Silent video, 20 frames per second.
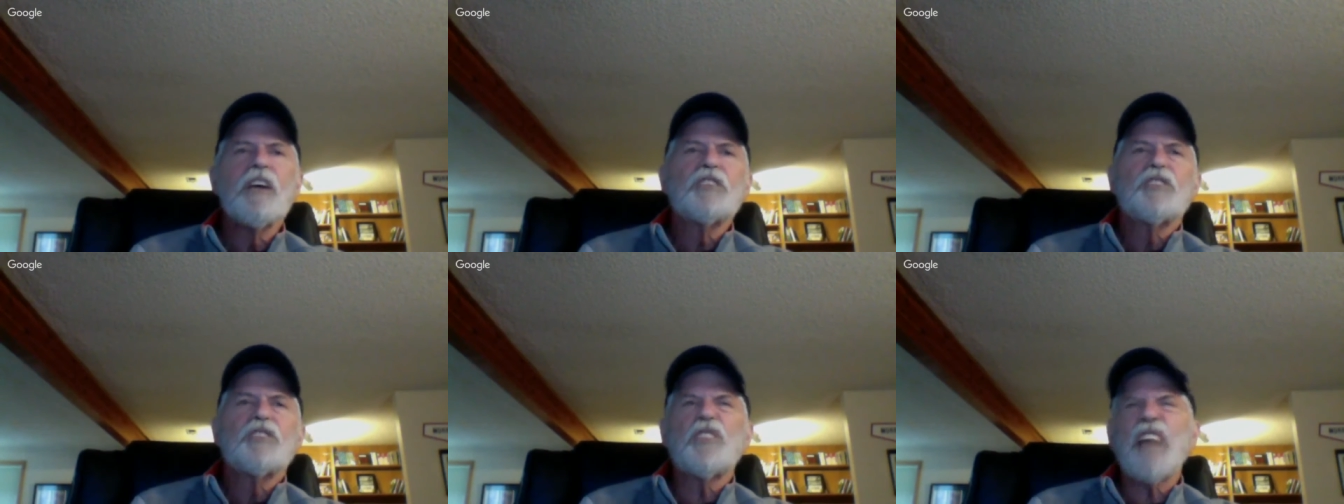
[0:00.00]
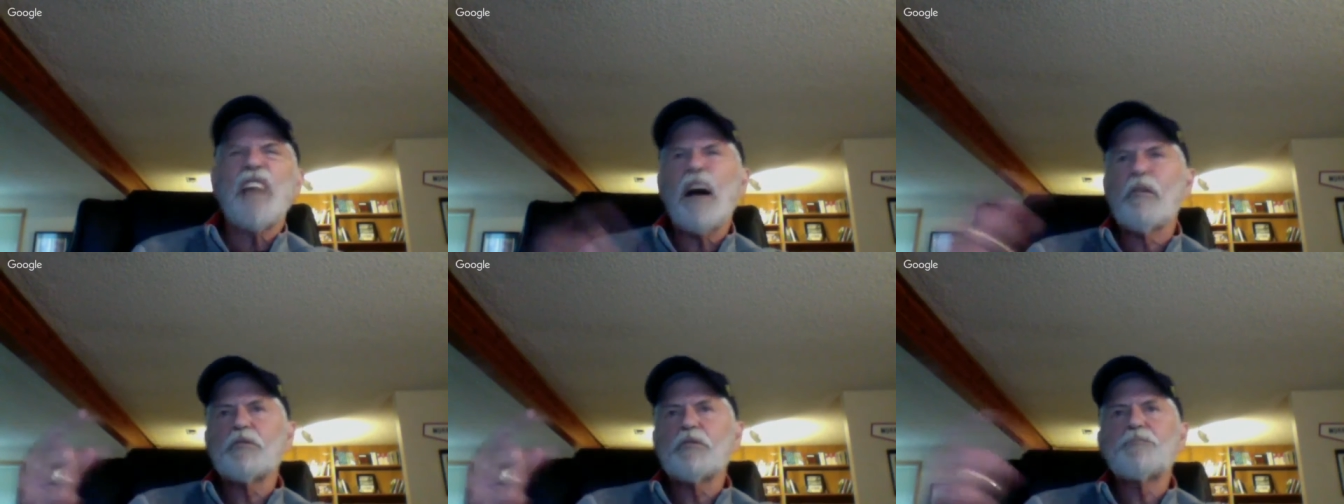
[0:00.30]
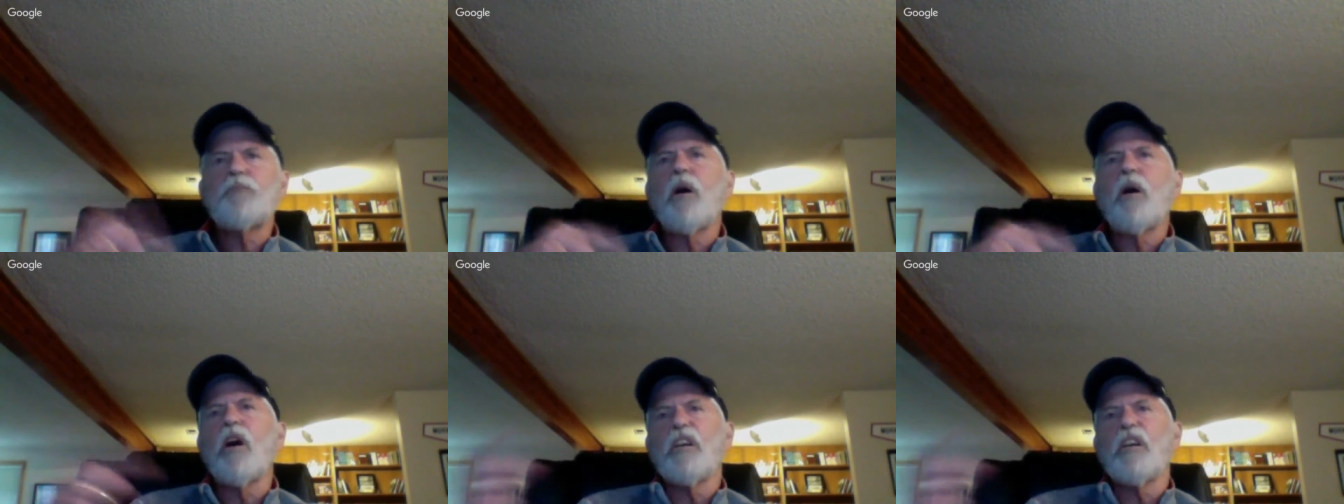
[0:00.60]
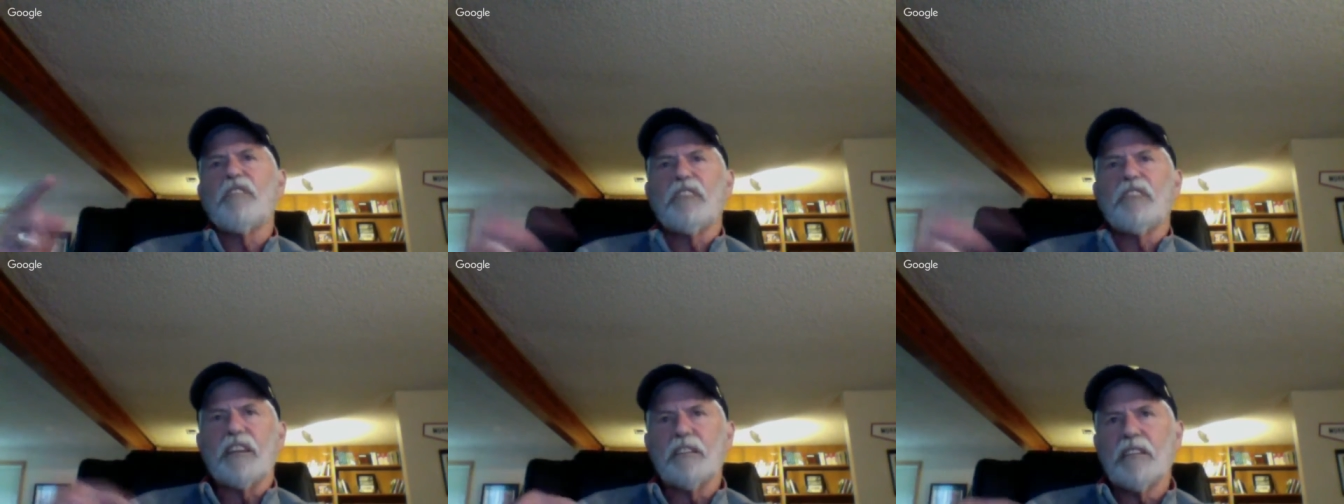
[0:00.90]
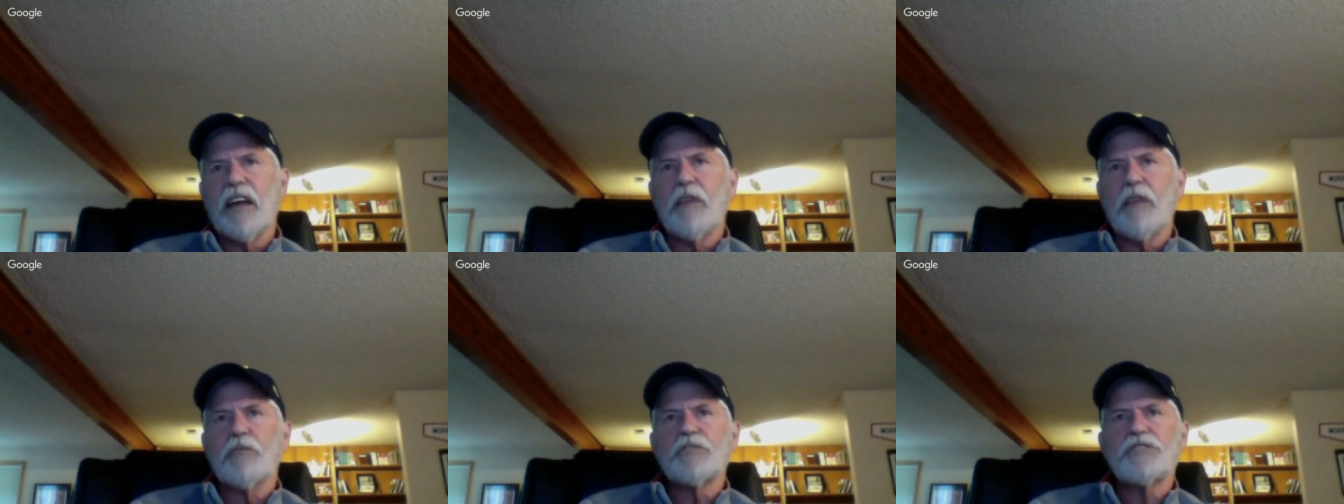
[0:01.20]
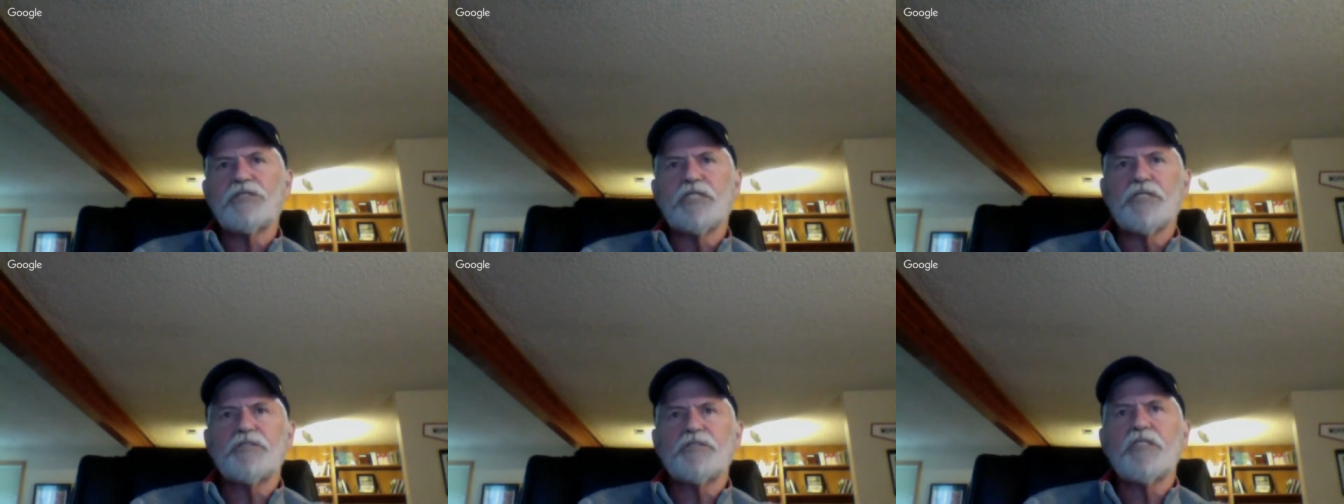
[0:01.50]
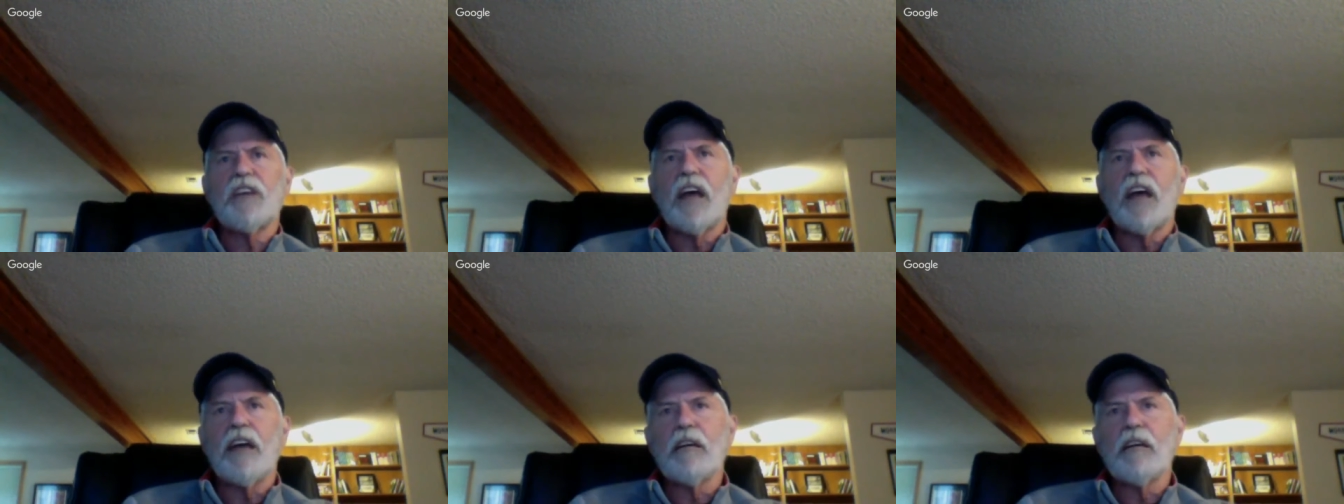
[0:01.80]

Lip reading: So that was part of it. That was just